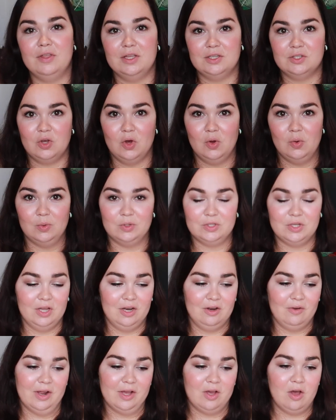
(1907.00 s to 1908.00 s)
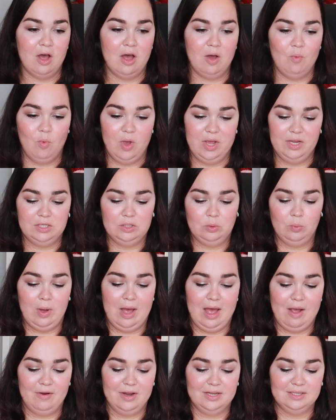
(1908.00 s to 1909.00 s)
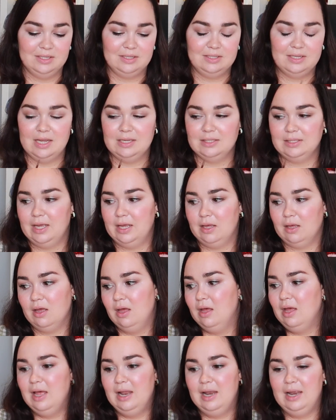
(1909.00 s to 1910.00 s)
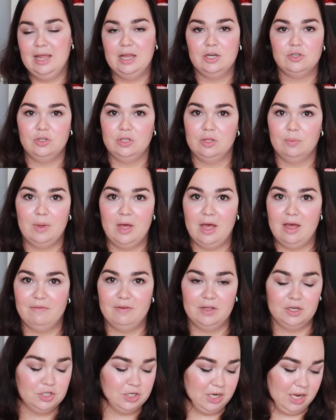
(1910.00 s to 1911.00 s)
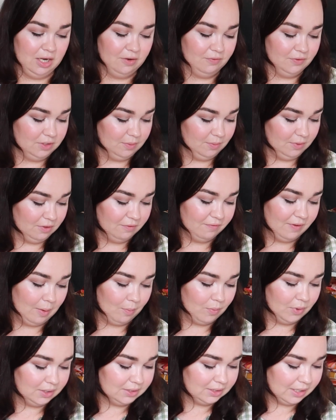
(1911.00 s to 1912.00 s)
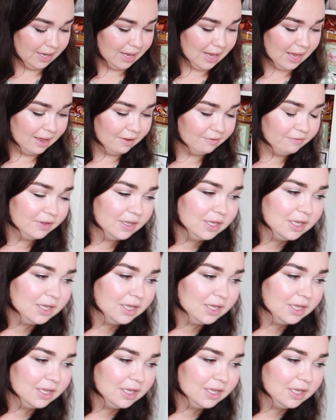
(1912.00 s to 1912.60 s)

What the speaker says: this gold colour. I can't wait to wear it. As I say, it's like literally the perfect shade for some of the fabrics I have.